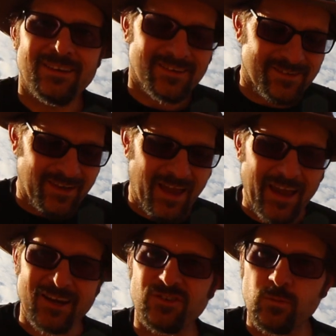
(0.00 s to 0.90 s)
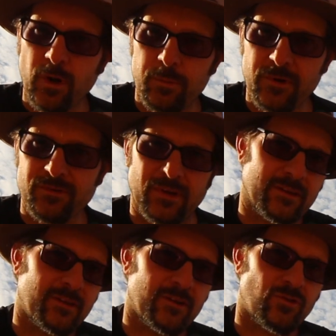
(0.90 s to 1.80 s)
does not actually
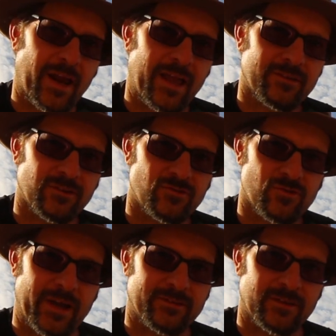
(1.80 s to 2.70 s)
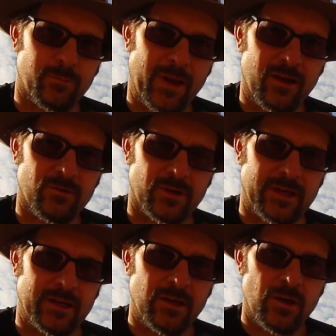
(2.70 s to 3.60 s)
represent the Triassic-Jurassic
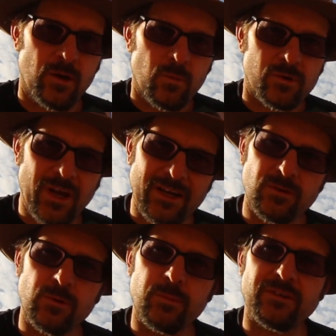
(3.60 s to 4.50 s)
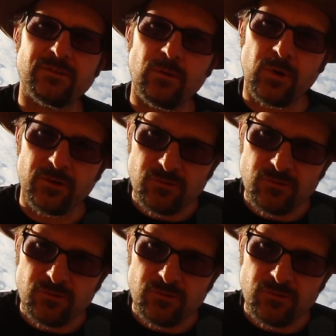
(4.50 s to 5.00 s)
boundary, which actually would be somewhere